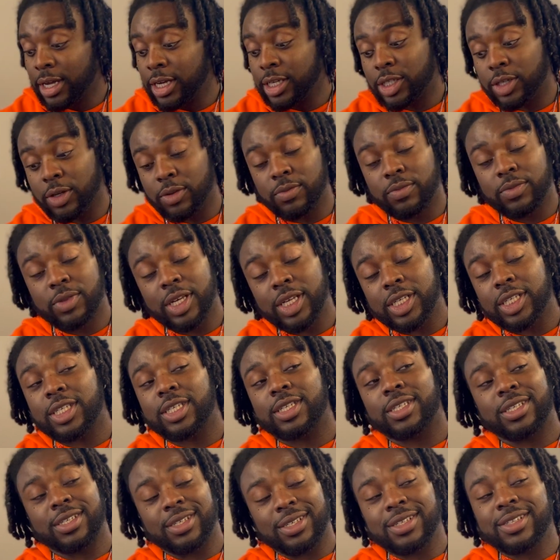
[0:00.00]
So
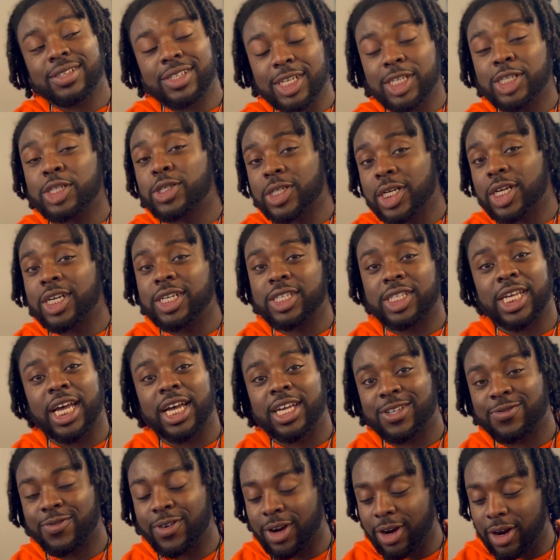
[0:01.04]
this is a good
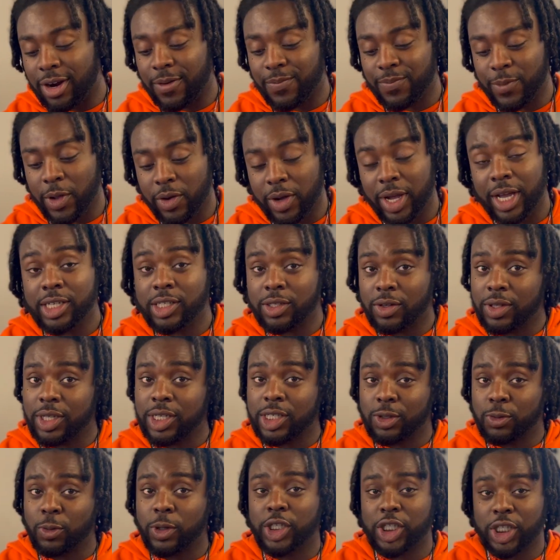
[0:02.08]
test for her, okay? So
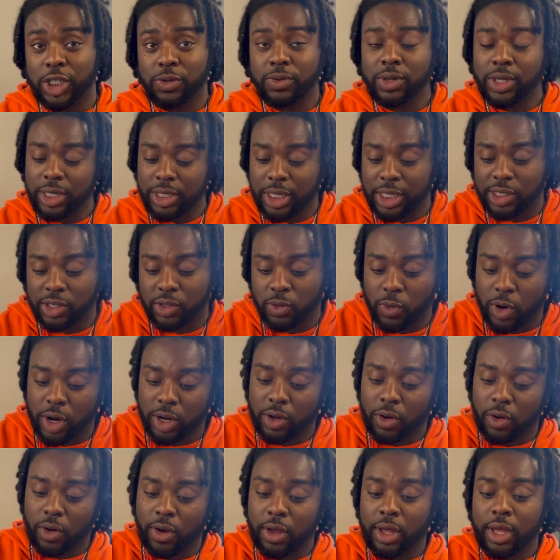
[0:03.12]
this is what she really needs to work
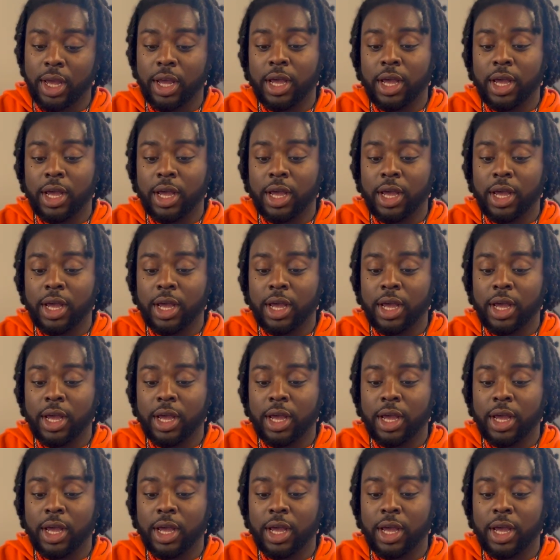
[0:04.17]
on.